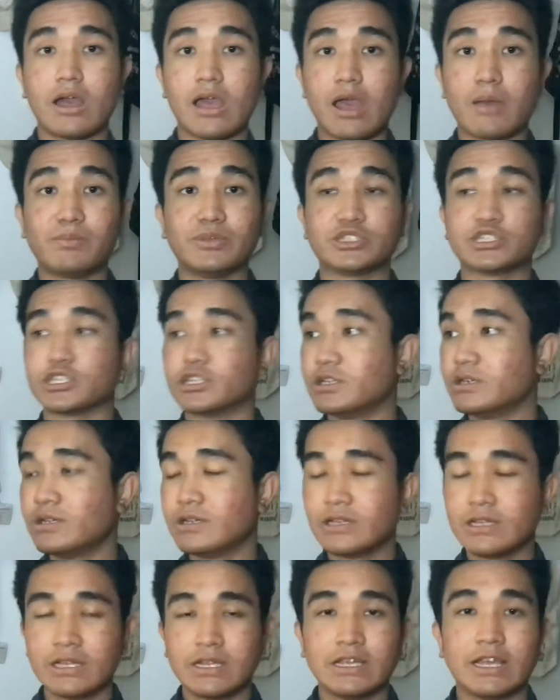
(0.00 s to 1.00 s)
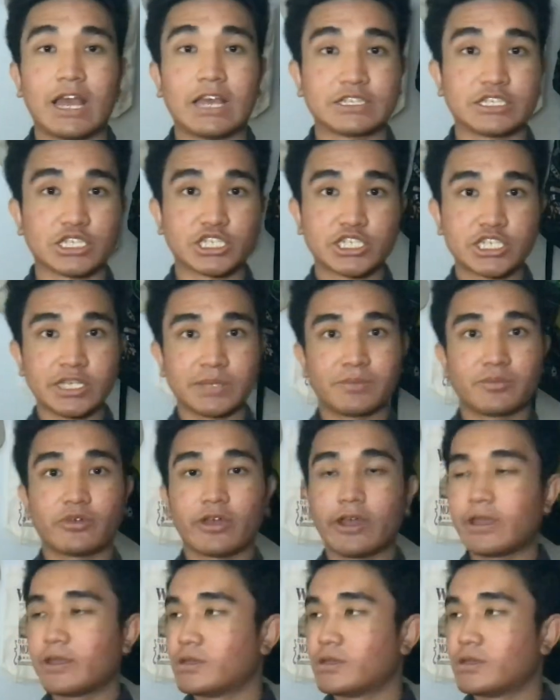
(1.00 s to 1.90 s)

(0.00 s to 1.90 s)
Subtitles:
aperture as a ship, right?